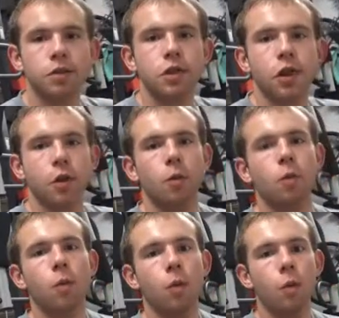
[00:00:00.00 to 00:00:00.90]

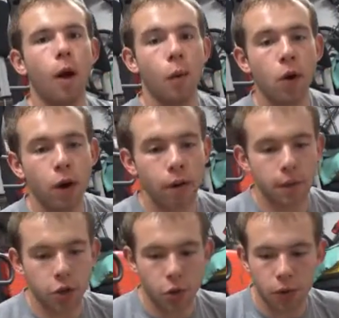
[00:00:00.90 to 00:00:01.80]
So we're going to
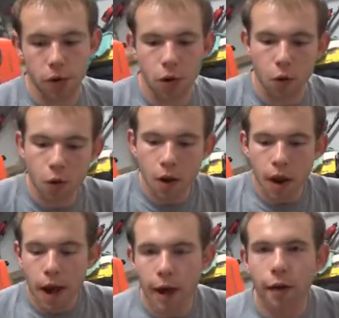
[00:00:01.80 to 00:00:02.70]
be showing you
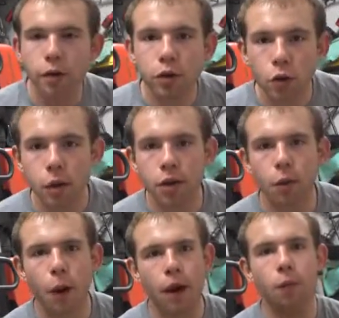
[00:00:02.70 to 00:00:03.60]
how to do it the
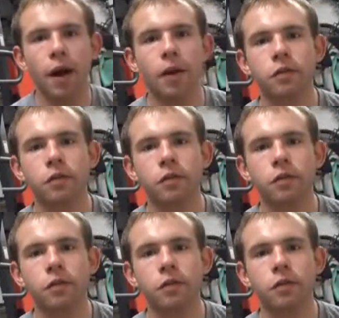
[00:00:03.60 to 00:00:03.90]
right way.